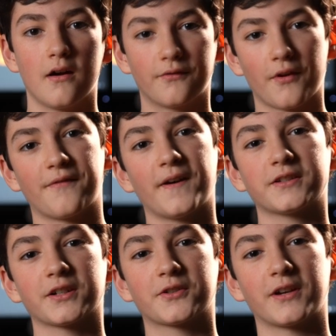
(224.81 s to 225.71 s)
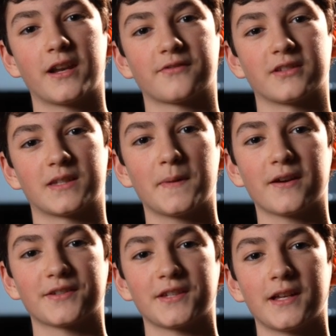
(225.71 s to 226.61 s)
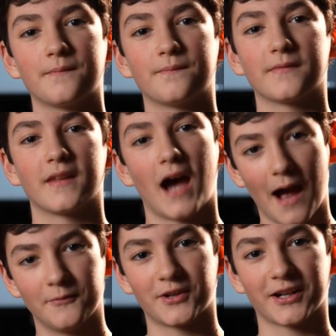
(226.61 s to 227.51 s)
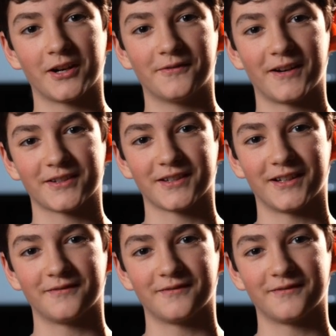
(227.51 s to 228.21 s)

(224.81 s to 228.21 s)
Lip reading: For the Verta Creative Conspiracy, I'm Draco Verta.